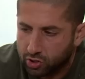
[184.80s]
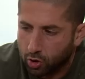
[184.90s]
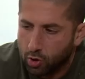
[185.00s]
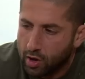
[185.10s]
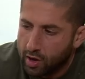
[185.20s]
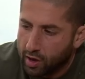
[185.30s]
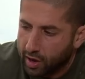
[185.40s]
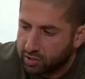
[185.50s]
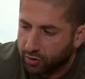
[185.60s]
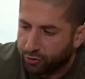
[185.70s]
So
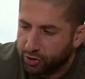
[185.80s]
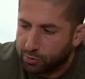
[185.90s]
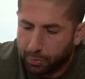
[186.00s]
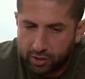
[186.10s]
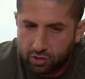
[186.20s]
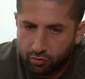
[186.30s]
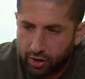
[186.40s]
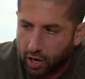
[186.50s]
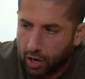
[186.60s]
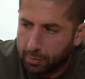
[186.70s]
as the fish picks the
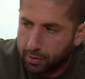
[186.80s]
rig up,